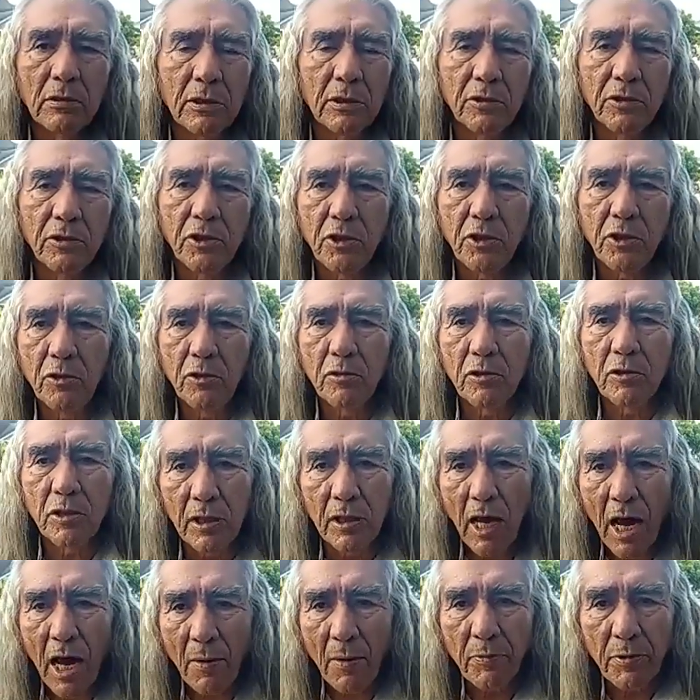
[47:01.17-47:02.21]
to choose an
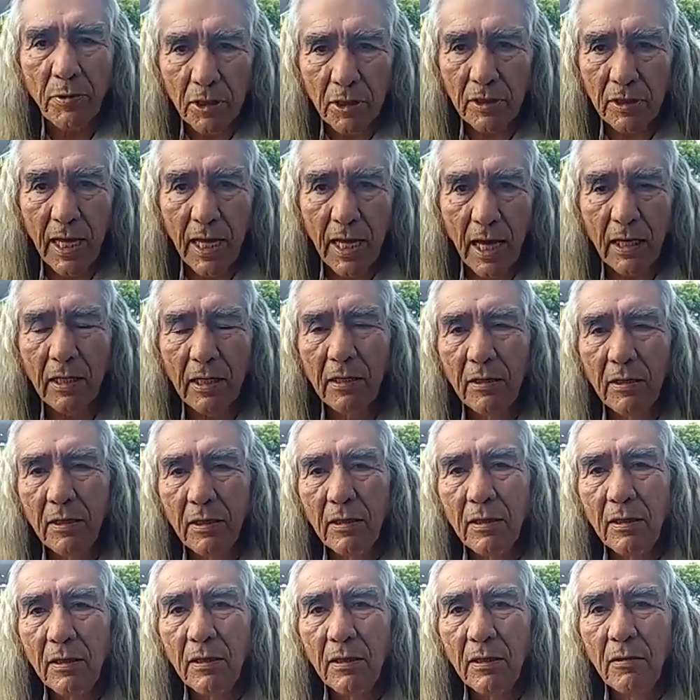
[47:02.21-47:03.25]
option that
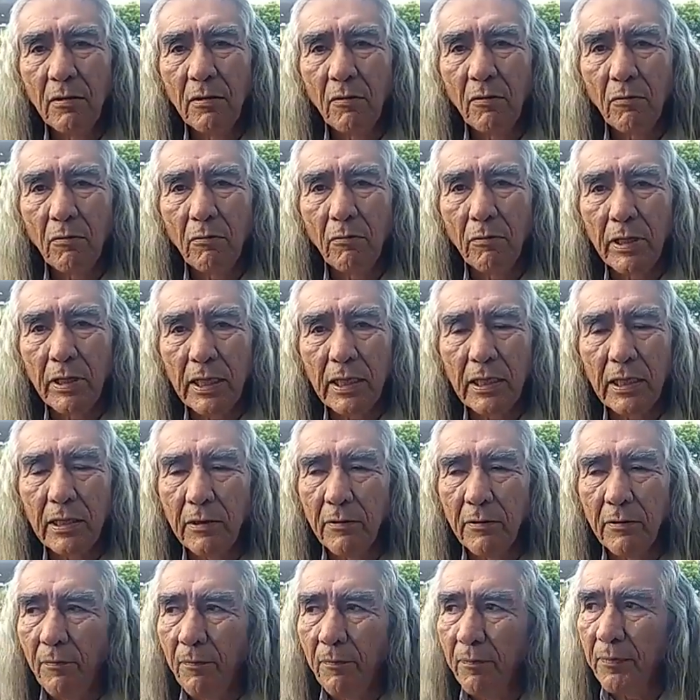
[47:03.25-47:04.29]

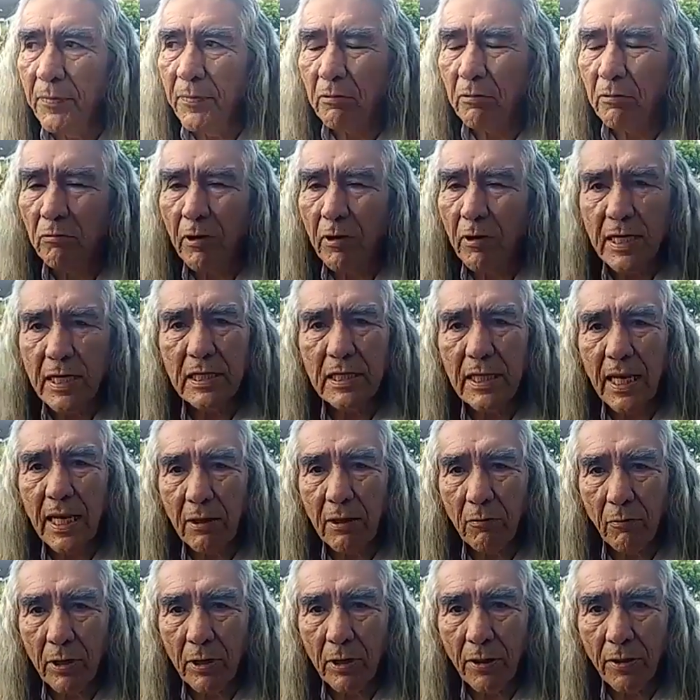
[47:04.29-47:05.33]
we
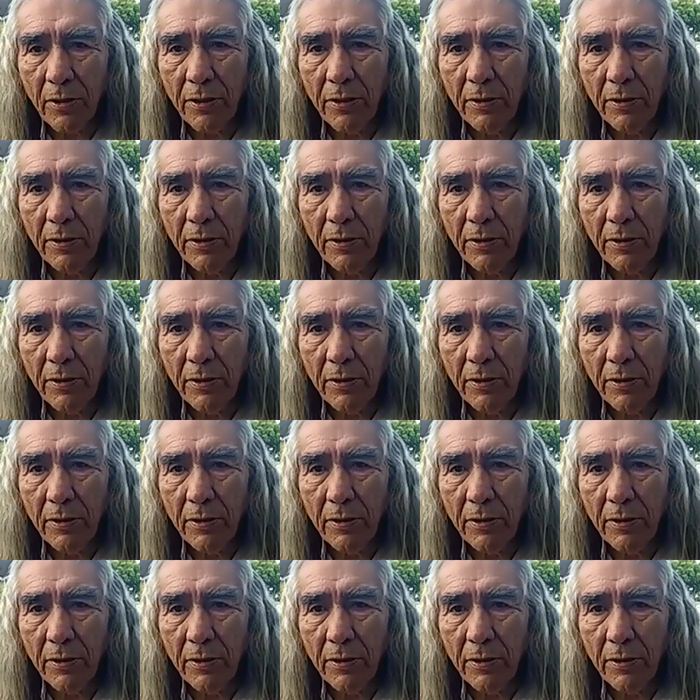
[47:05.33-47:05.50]
resonate with.